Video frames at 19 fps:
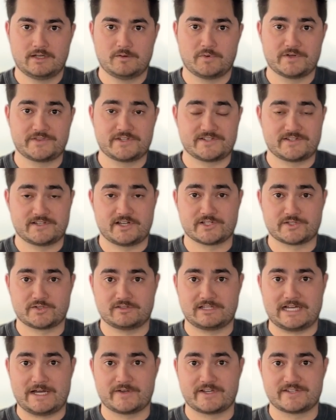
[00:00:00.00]
What this is also
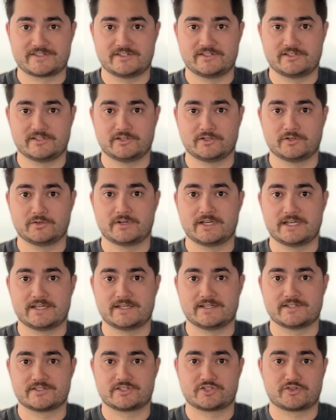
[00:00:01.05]
allowing us to do
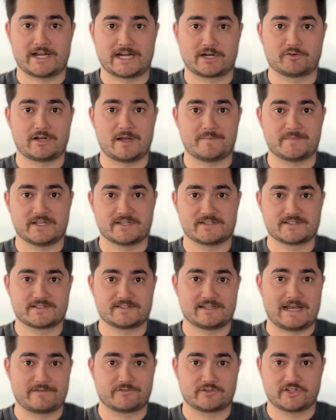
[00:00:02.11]
is track remnants
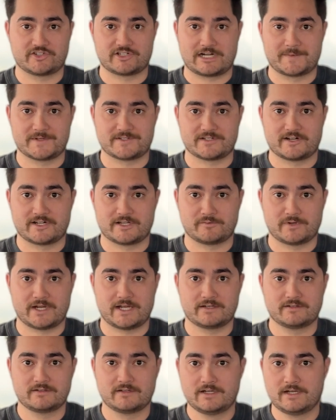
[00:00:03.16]
after a job has already
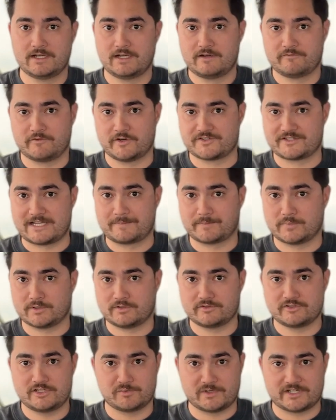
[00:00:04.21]
ran. For
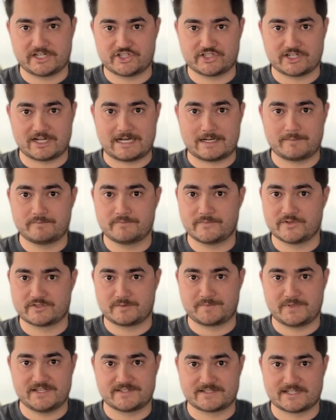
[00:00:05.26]
example, you run a job, there's a
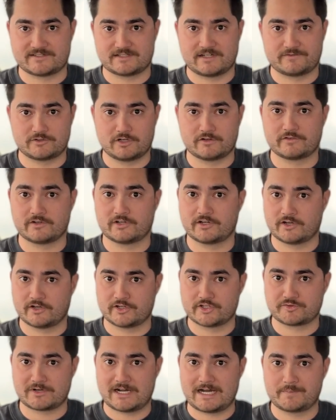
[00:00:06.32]
piece that's left over or a
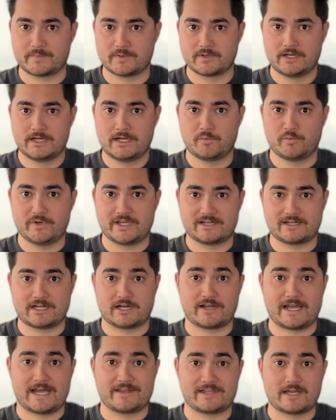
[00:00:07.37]
drop. We can now
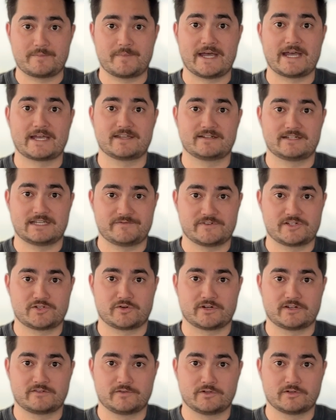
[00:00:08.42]
add that back into
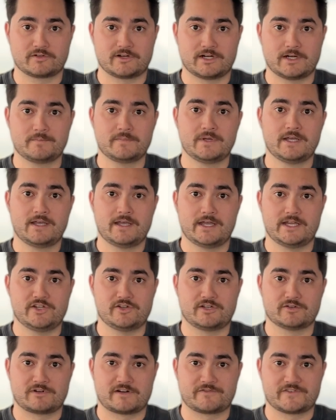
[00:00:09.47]
inventory in Fulcrum, and you
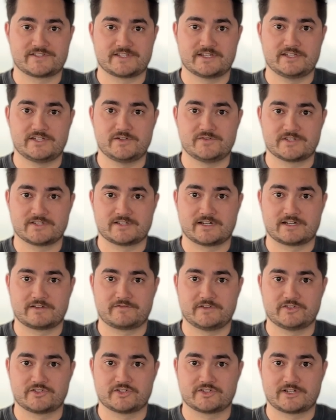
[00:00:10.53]
can reference it and use it on a future